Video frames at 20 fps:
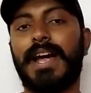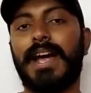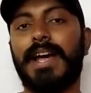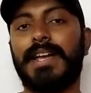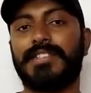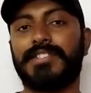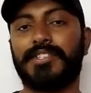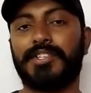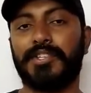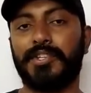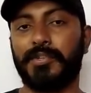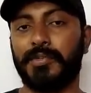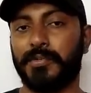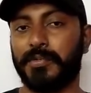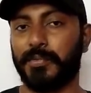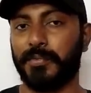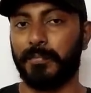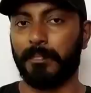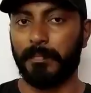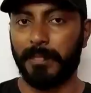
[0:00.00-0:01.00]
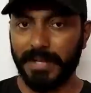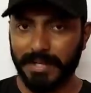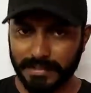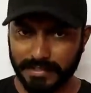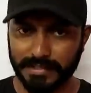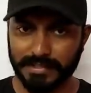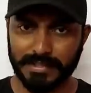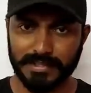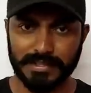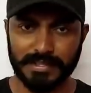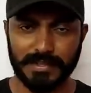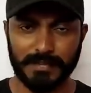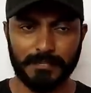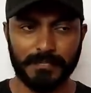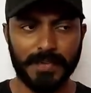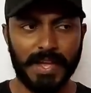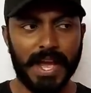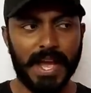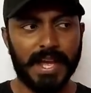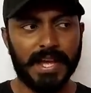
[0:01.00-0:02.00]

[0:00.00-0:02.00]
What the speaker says: ask you to build the system